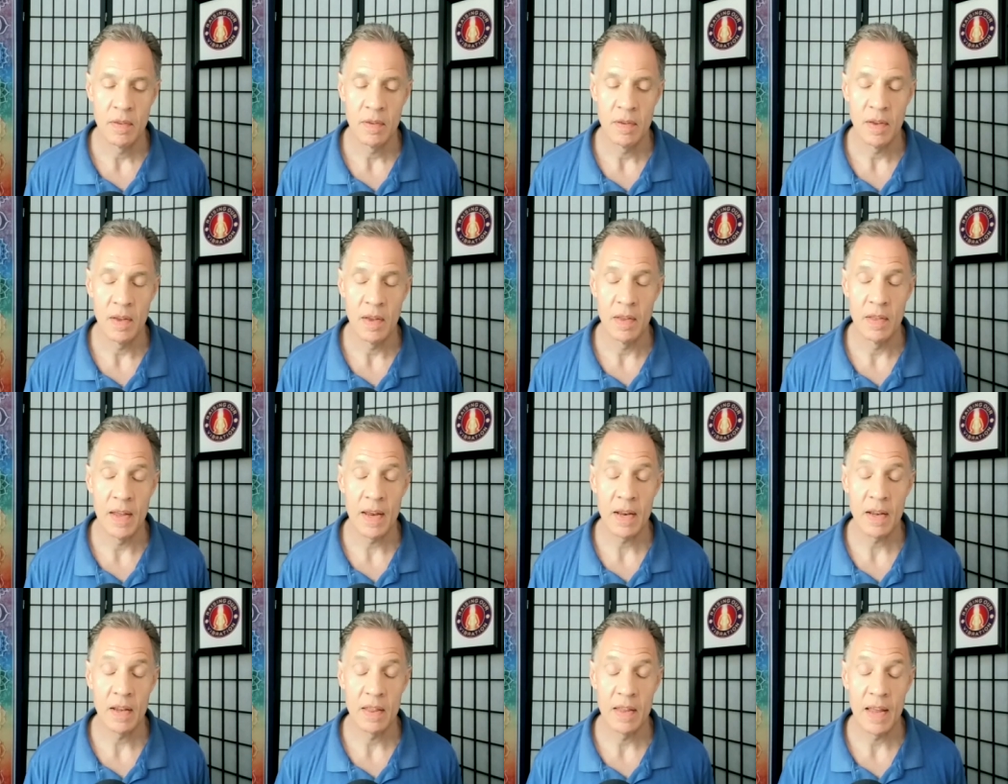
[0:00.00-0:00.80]

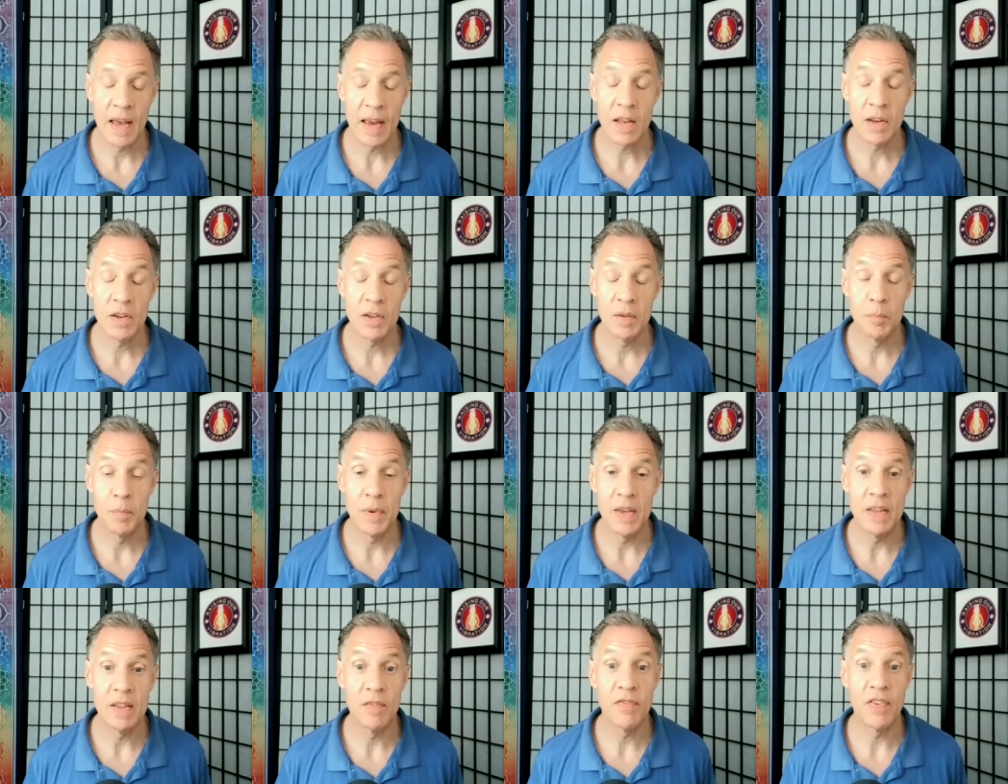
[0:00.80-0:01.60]
And that can
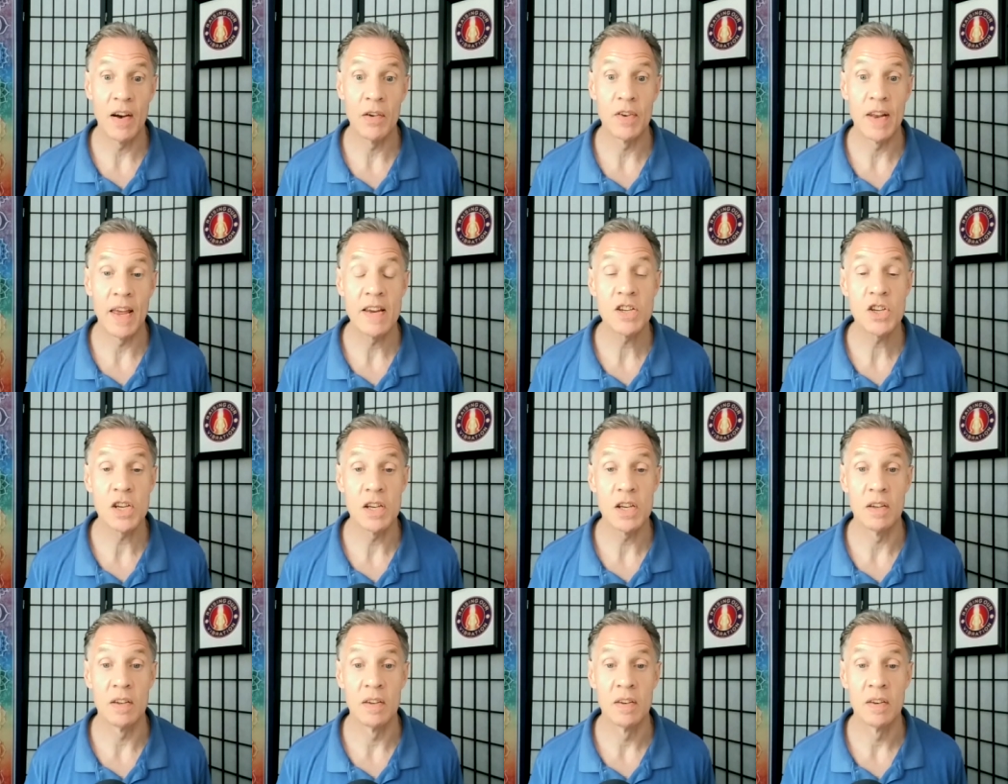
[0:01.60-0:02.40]
be the
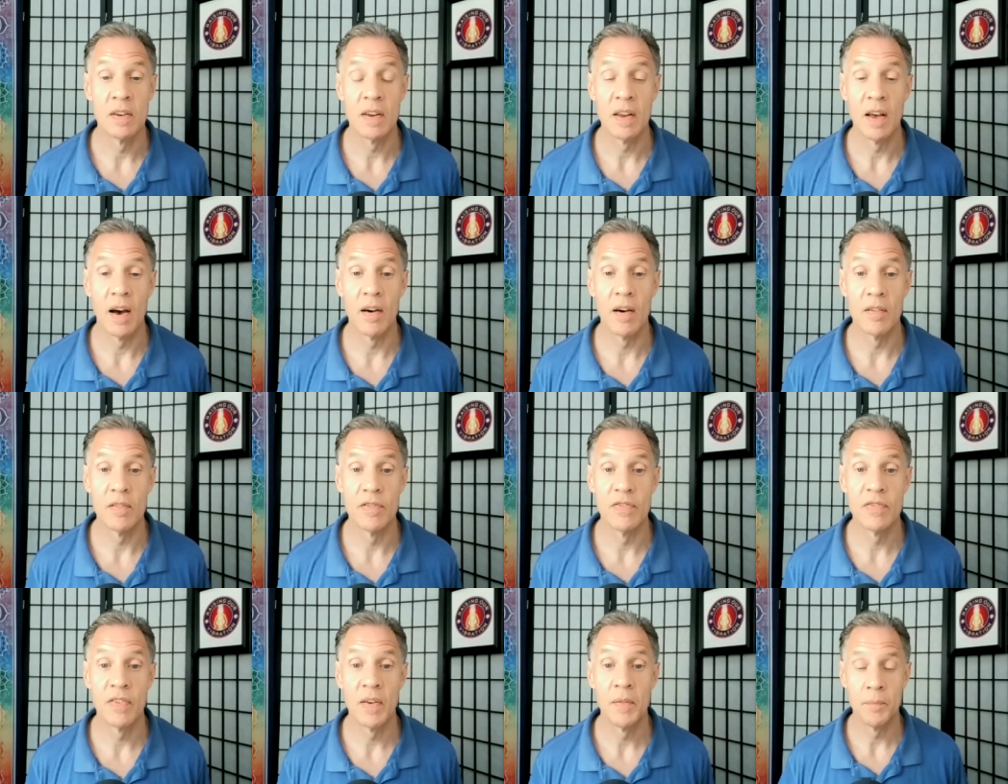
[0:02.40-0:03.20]
foundation
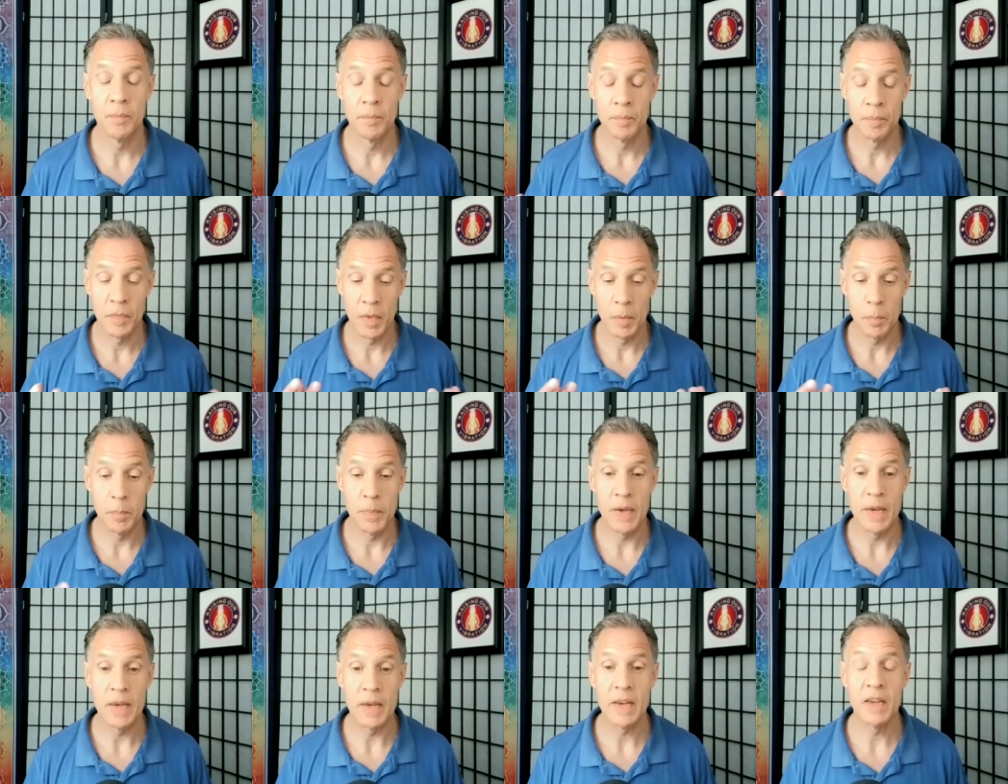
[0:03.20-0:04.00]
of
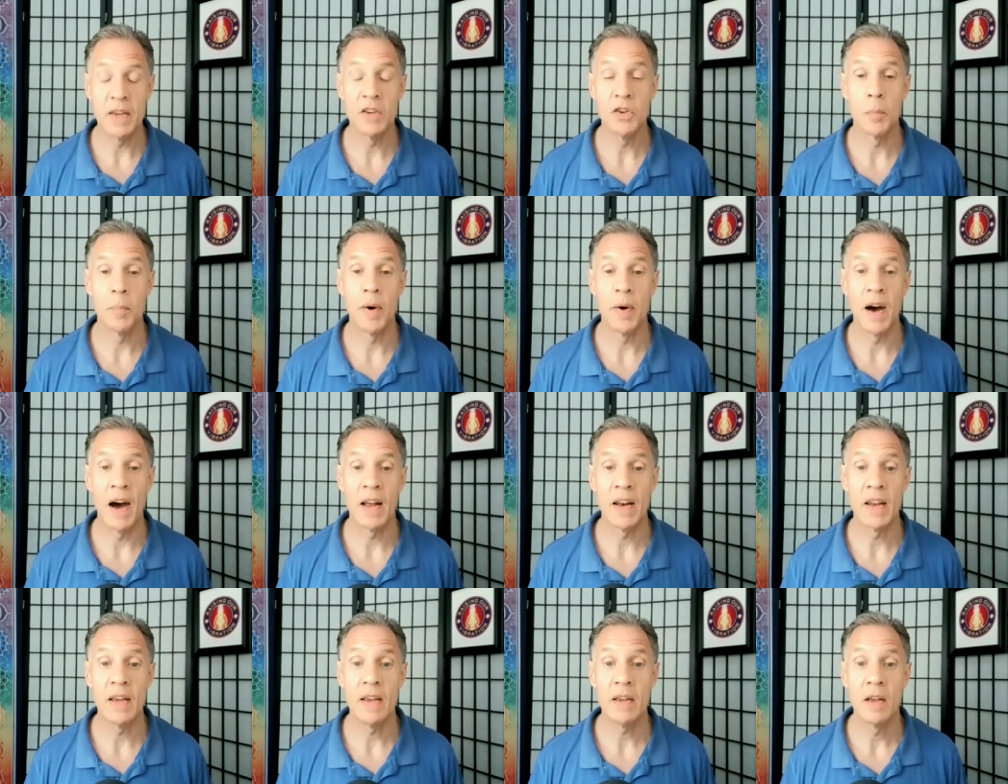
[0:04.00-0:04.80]
being in your
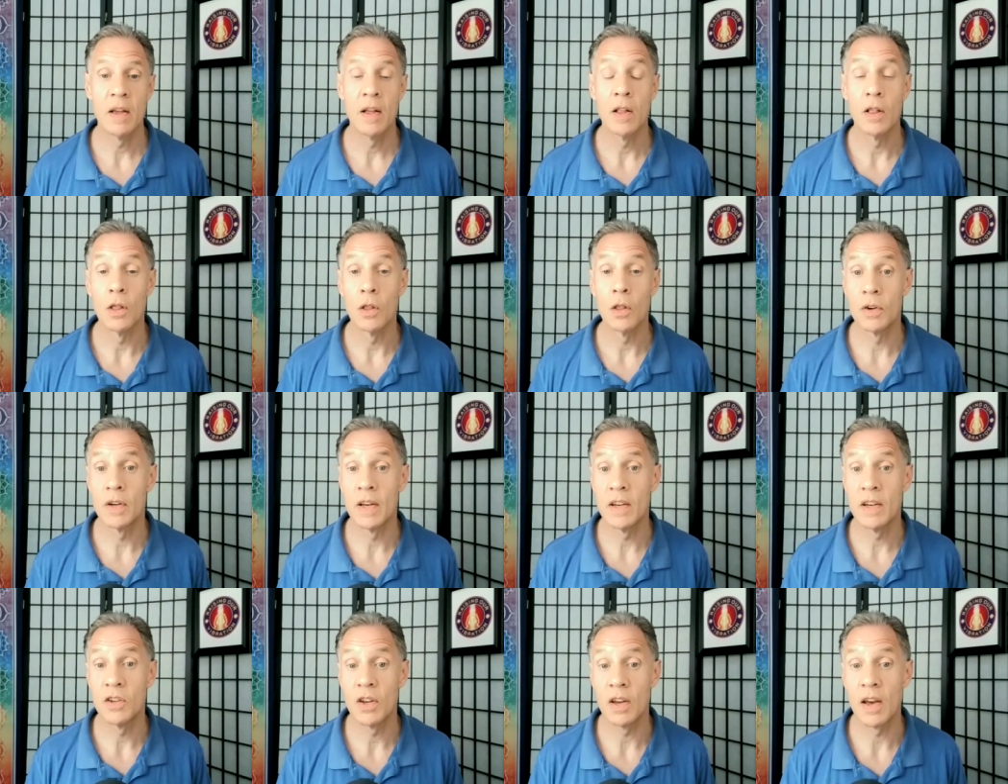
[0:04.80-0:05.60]
body,
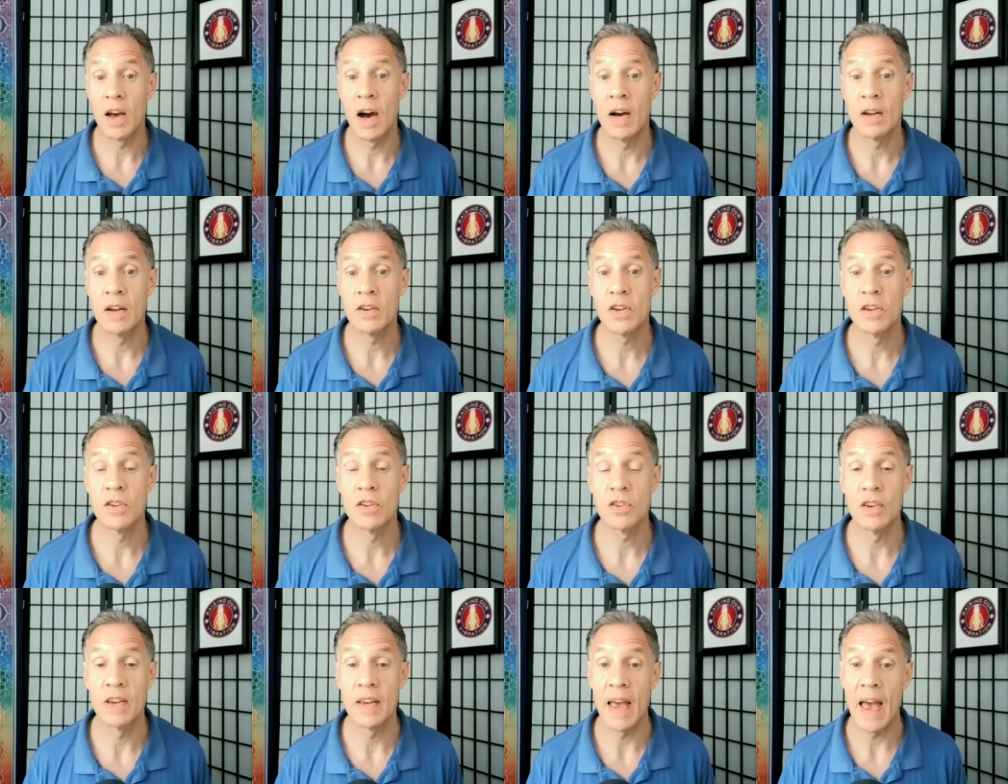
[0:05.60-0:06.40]
learning to
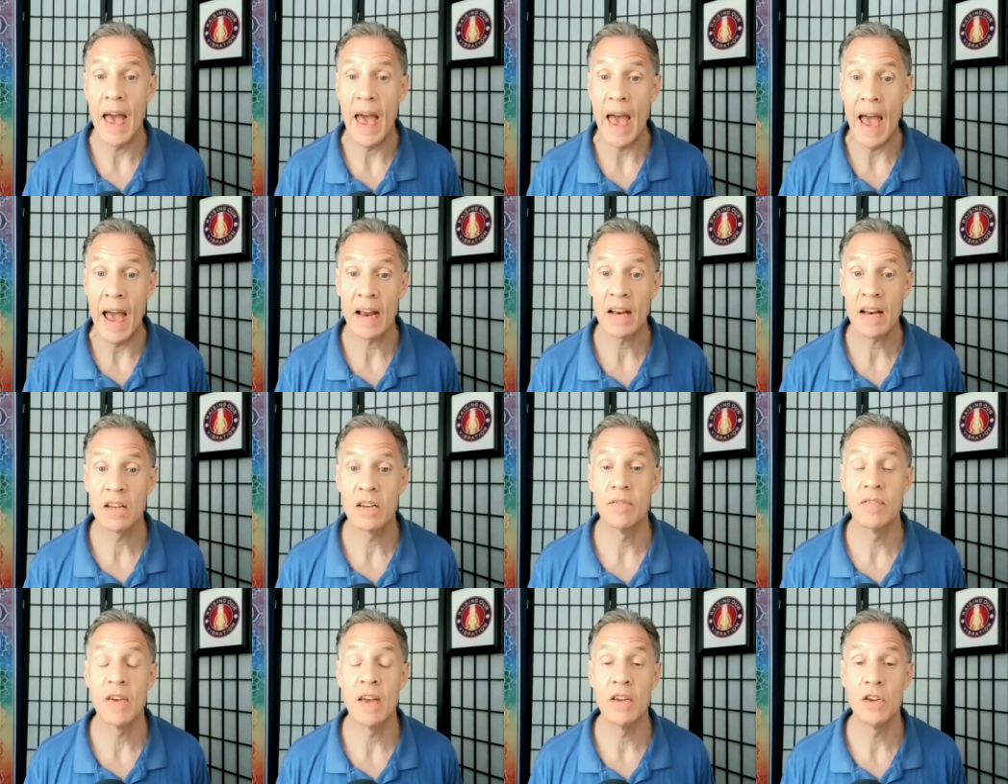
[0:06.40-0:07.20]
consciously
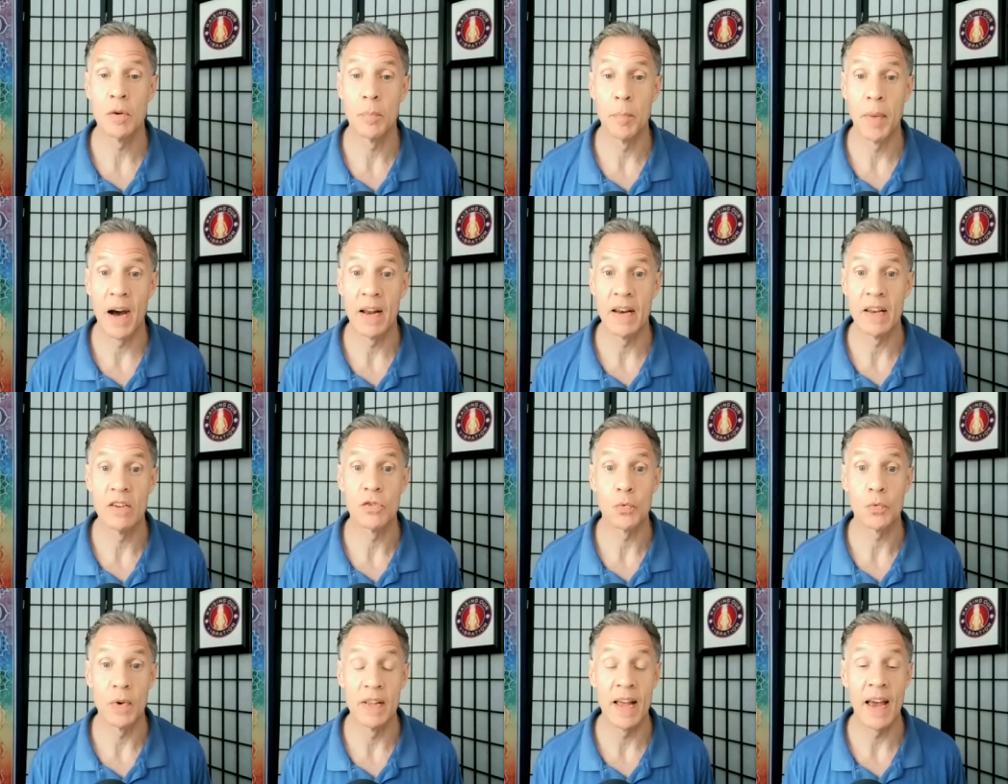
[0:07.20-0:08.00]
activate your
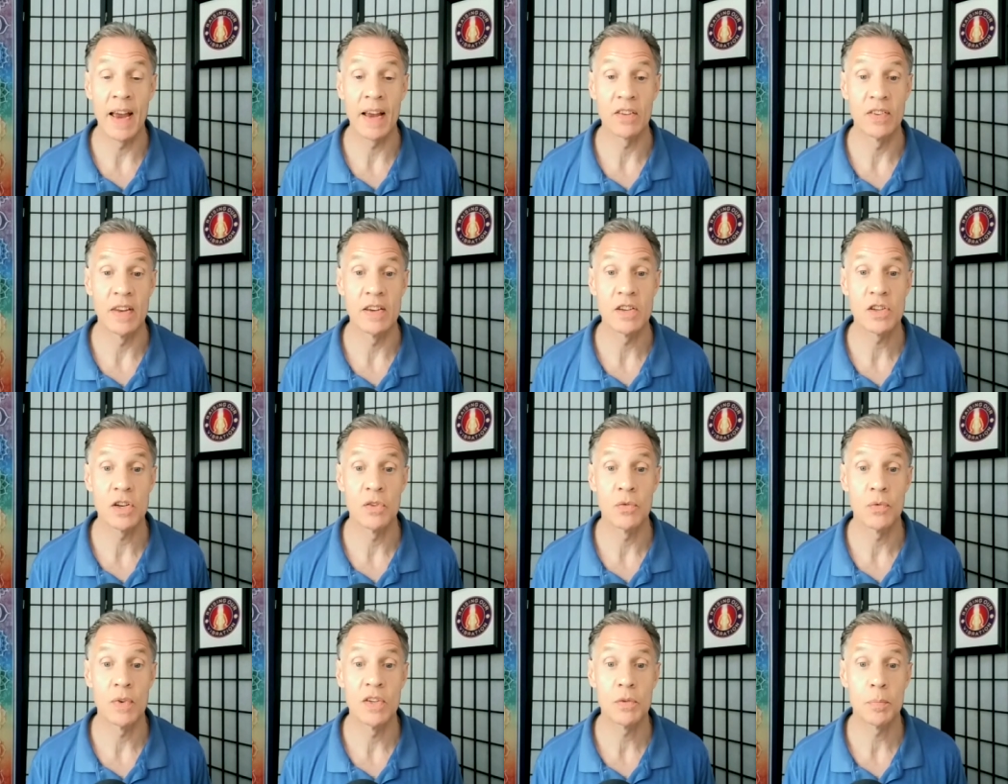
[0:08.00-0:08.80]
body's relaxation
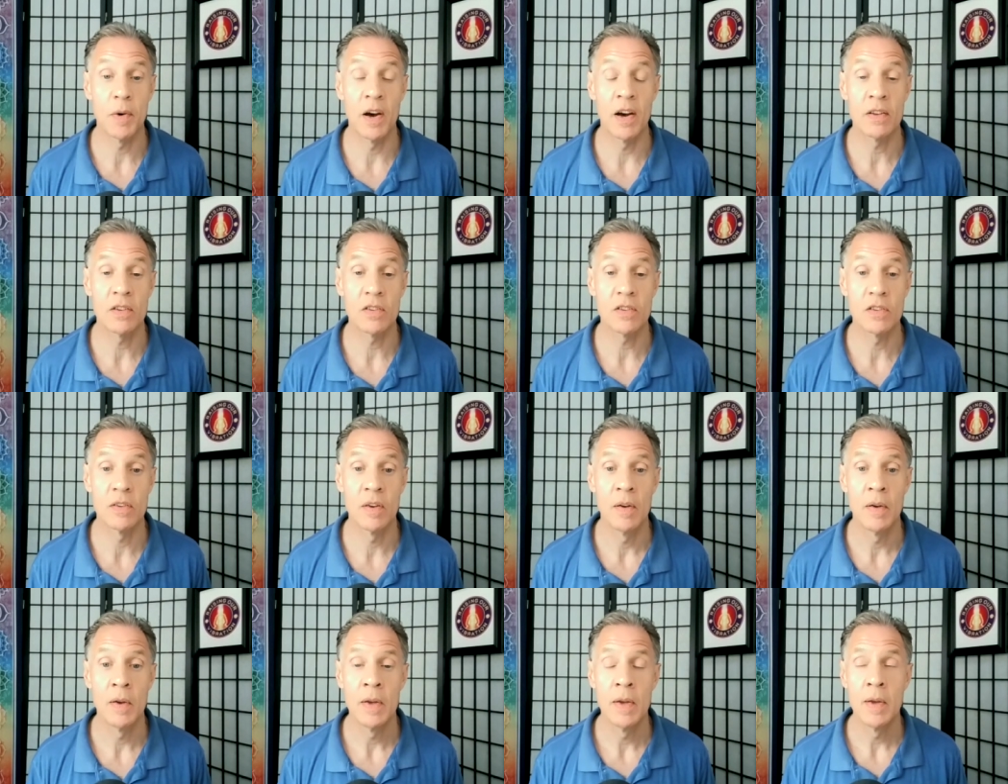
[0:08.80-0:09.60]
response,
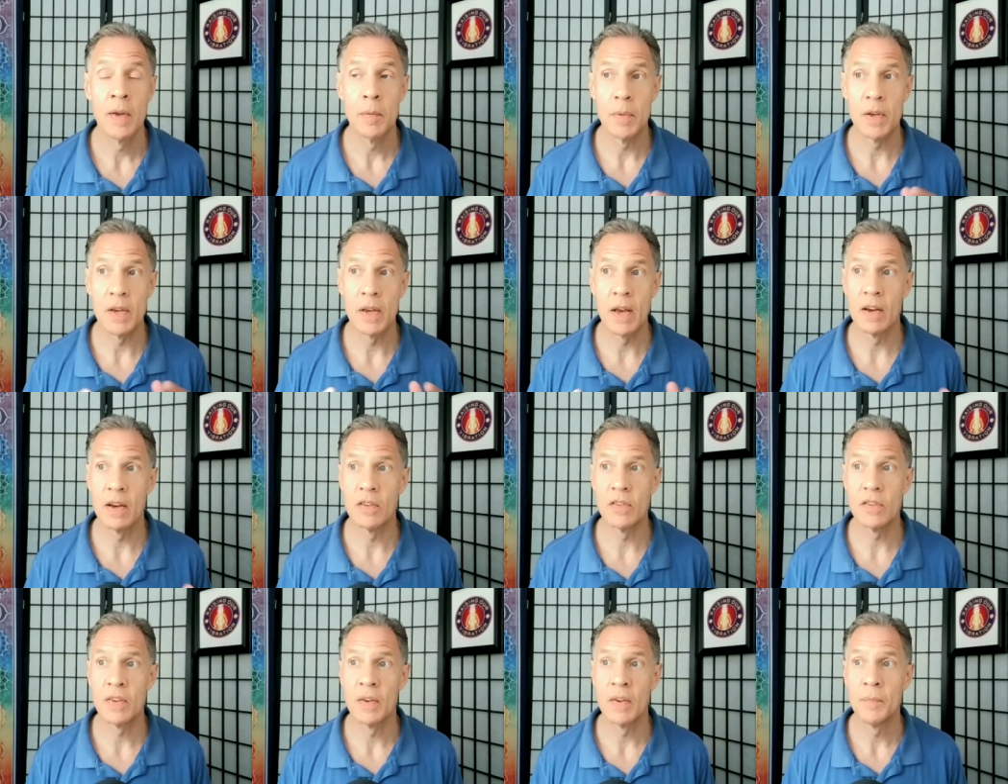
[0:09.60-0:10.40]
because